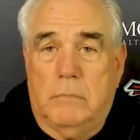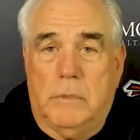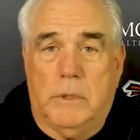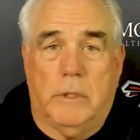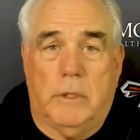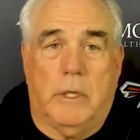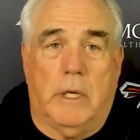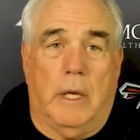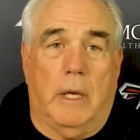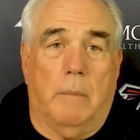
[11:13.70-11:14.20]

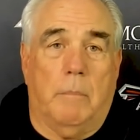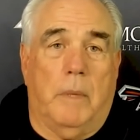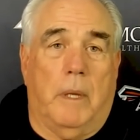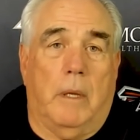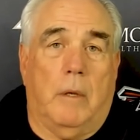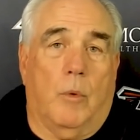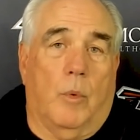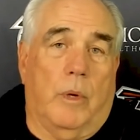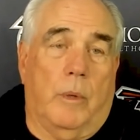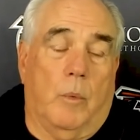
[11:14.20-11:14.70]
You can't
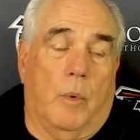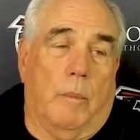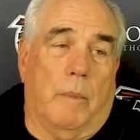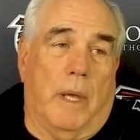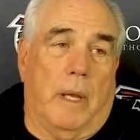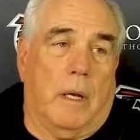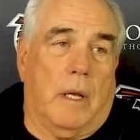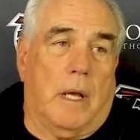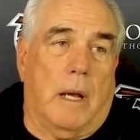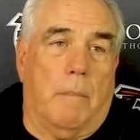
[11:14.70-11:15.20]
make, we, we
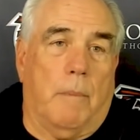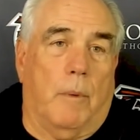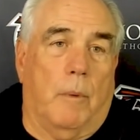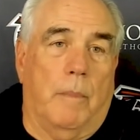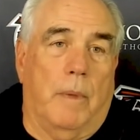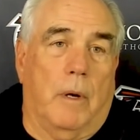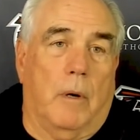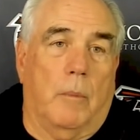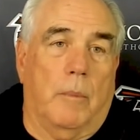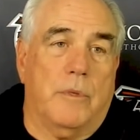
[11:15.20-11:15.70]
made a couple of
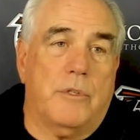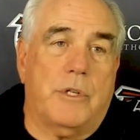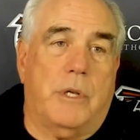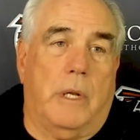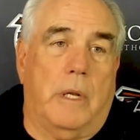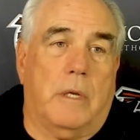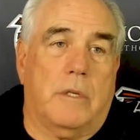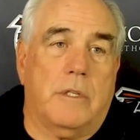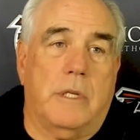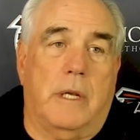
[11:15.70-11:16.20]
mental
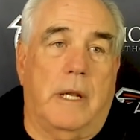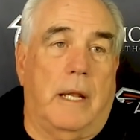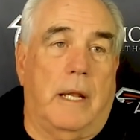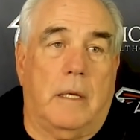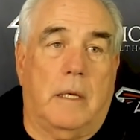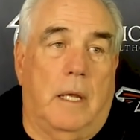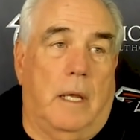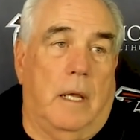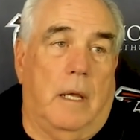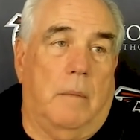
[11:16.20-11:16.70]
mistakes in
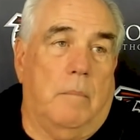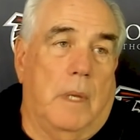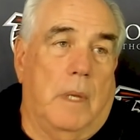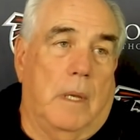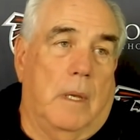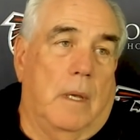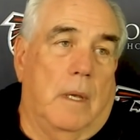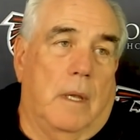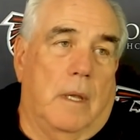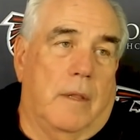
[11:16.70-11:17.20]
that game
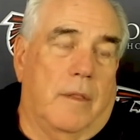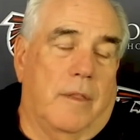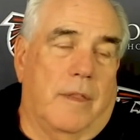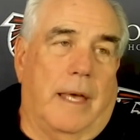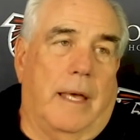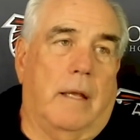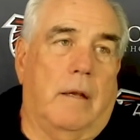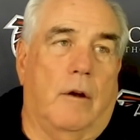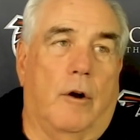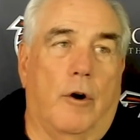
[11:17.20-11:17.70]

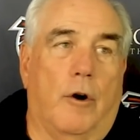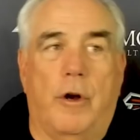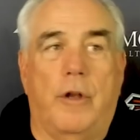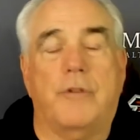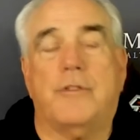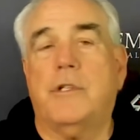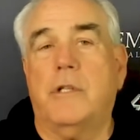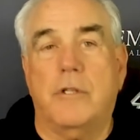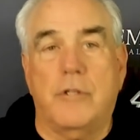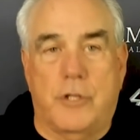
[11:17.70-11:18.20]
that hurt
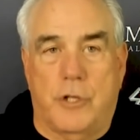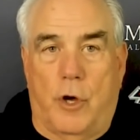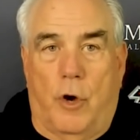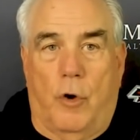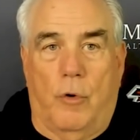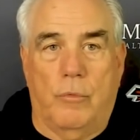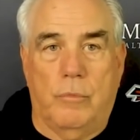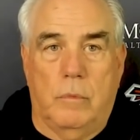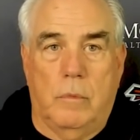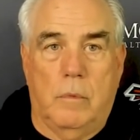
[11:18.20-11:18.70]
us in
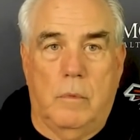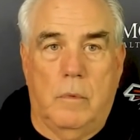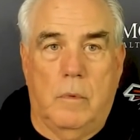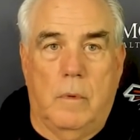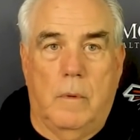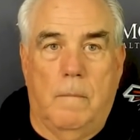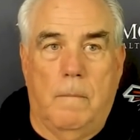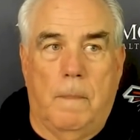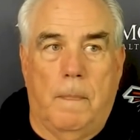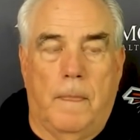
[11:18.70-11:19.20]
zone
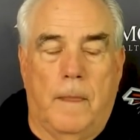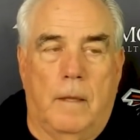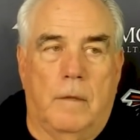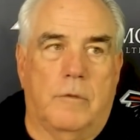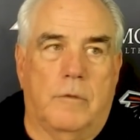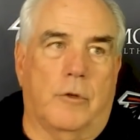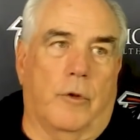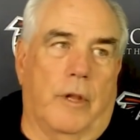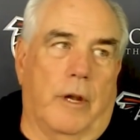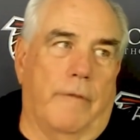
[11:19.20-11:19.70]

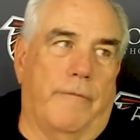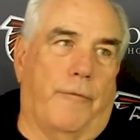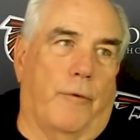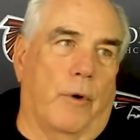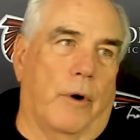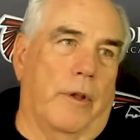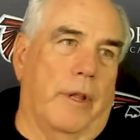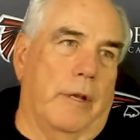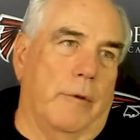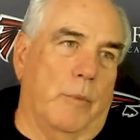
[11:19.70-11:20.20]
so
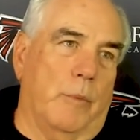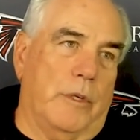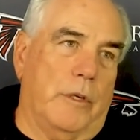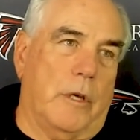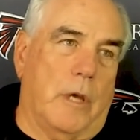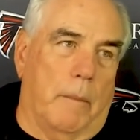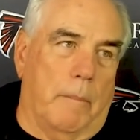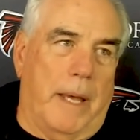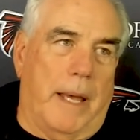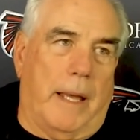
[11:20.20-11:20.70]
therefore, then when you
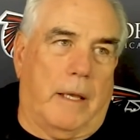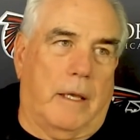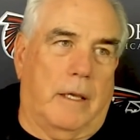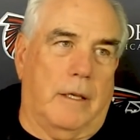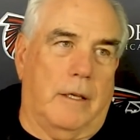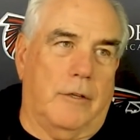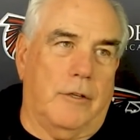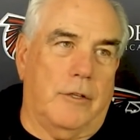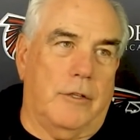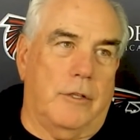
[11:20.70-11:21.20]
come back,
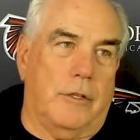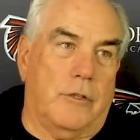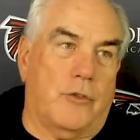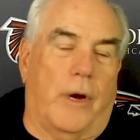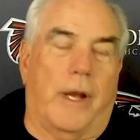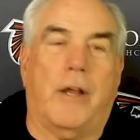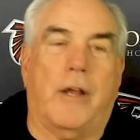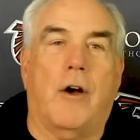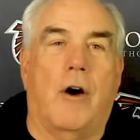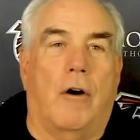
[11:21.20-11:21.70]
you, you,
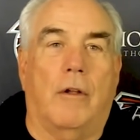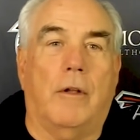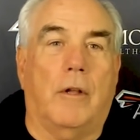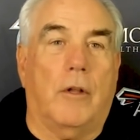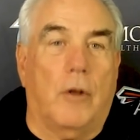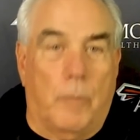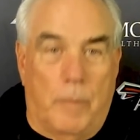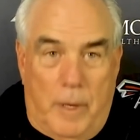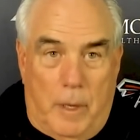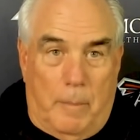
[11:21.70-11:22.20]
try calling a
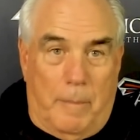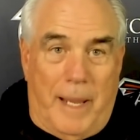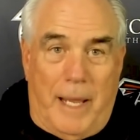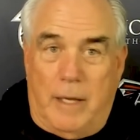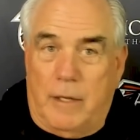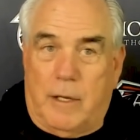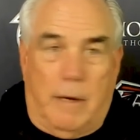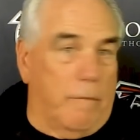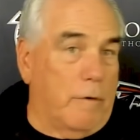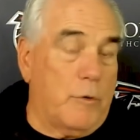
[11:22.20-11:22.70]
little bit of
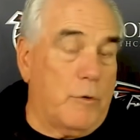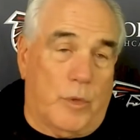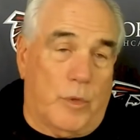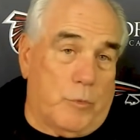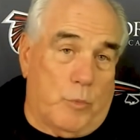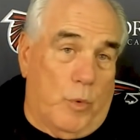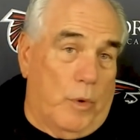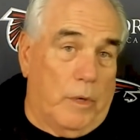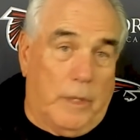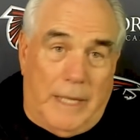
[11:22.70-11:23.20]
man coverage,
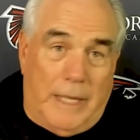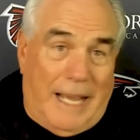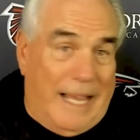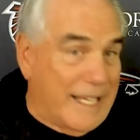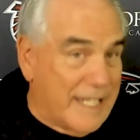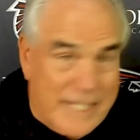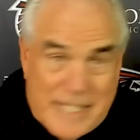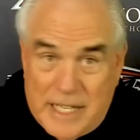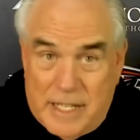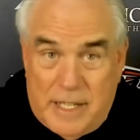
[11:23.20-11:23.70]
which really I
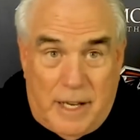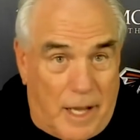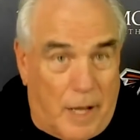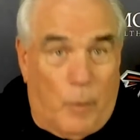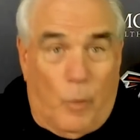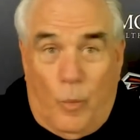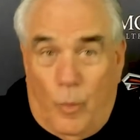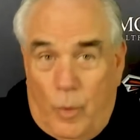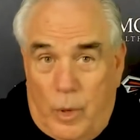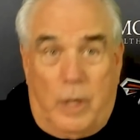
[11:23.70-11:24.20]
did
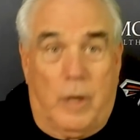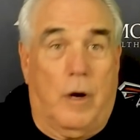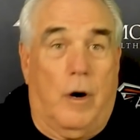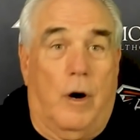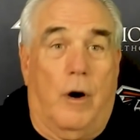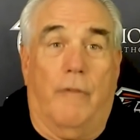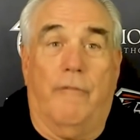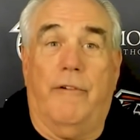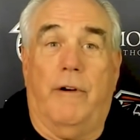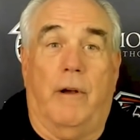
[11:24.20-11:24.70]
not want to
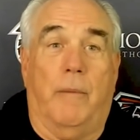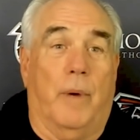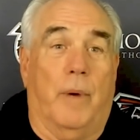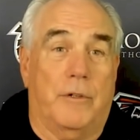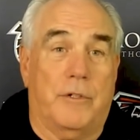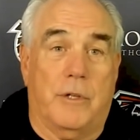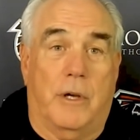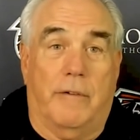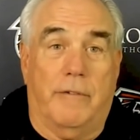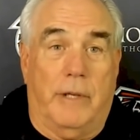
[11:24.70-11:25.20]
call very
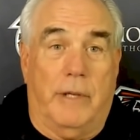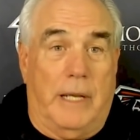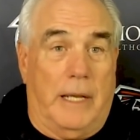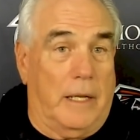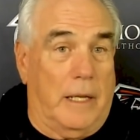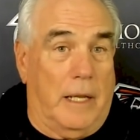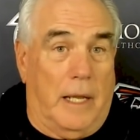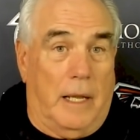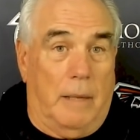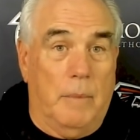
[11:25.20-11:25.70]
much of in
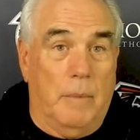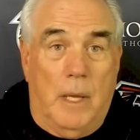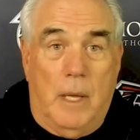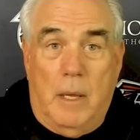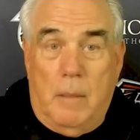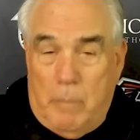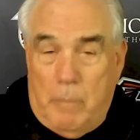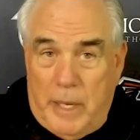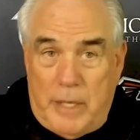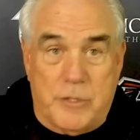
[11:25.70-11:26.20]
that game
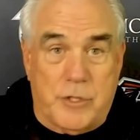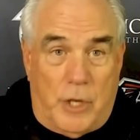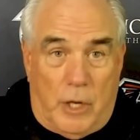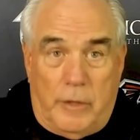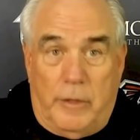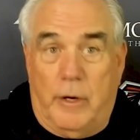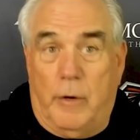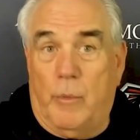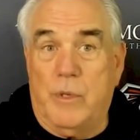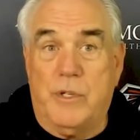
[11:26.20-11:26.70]
based
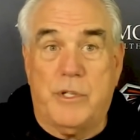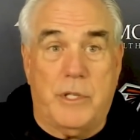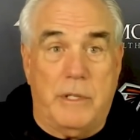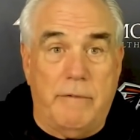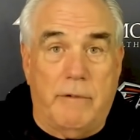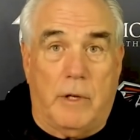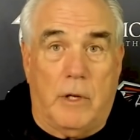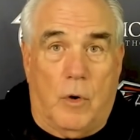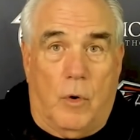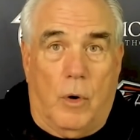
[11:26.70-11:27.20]
on their
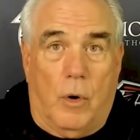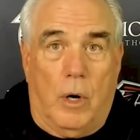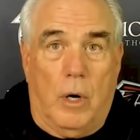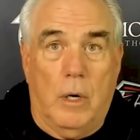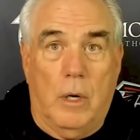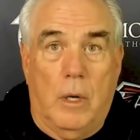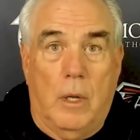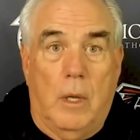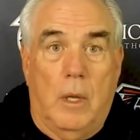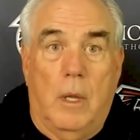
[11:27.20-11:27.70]
receiving
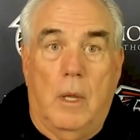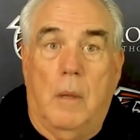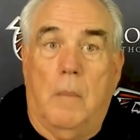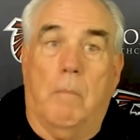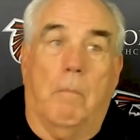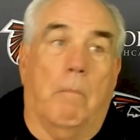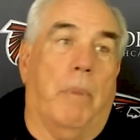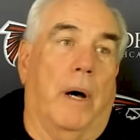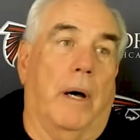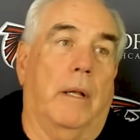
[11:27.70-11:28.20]
corps.
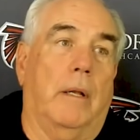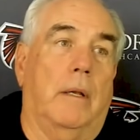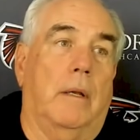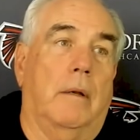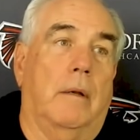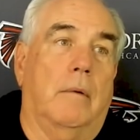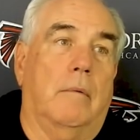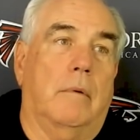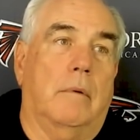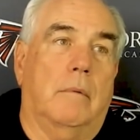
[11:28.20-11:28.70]

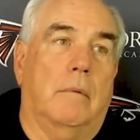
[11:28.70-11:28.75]
But